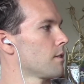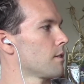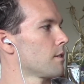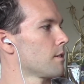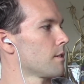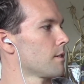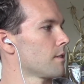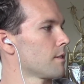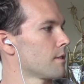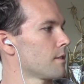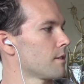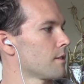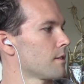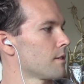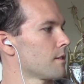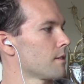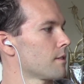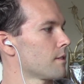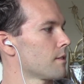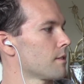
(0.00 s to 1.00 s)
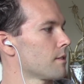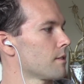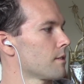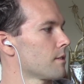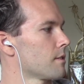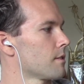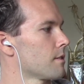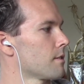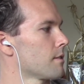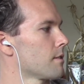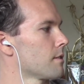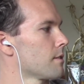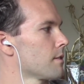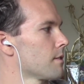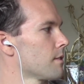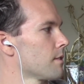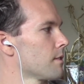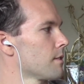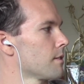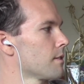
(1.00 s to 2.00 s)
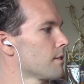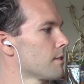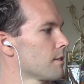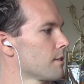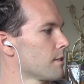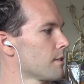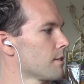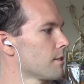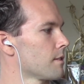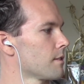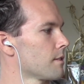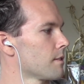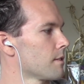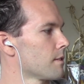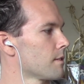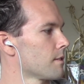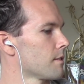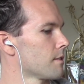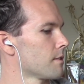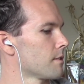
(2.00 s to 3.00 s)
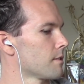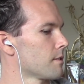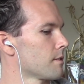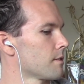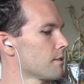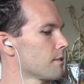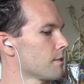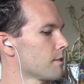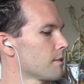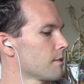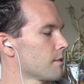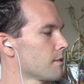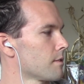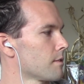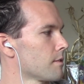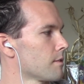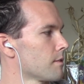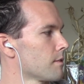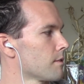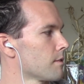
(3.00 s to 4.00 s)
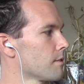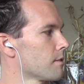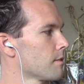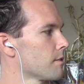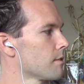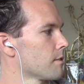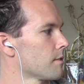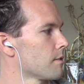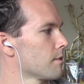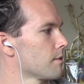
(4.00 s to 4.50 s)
(silent)